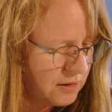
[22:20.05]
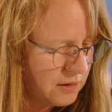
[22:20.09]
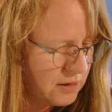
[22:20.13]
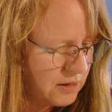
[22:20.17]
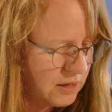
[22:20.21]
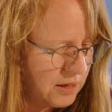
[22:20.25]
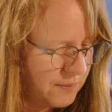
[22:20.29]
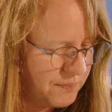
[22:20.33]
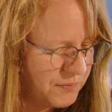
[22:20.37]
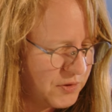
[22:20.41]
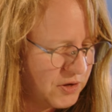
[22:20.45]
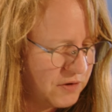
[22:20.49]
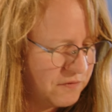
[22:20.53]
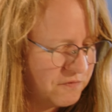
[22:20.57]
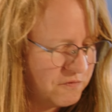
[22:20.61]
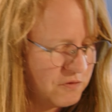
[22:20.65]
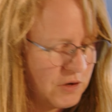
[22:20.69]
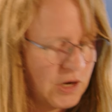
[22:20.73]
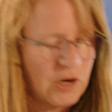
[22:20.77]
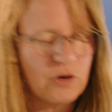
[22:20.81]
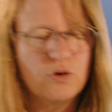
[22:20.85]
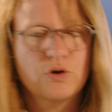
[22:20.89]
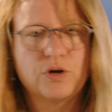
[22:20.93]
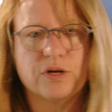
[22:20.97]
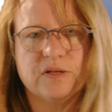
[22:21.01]
If we
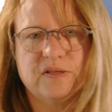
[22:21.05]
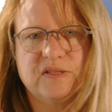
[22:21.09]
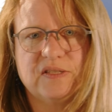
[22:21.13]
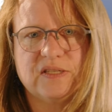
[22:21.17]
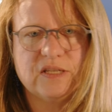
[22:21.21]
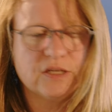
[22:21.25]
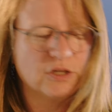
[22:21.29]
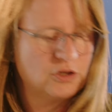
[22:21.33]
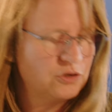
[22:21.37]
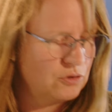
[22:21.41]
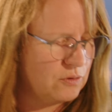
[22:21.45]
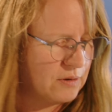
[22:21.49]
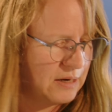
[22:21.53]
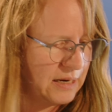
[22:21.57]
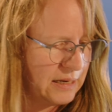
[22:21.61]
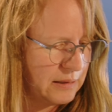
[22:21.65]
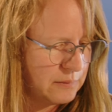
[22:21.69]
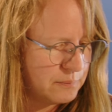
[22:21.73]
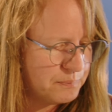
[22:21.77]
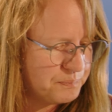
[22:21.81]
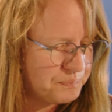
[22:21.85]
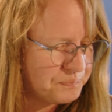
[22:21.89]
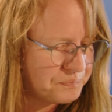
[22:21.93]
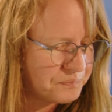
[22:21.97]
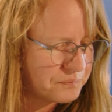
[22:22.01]
are
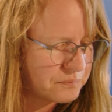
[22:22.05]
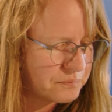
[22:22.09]
considering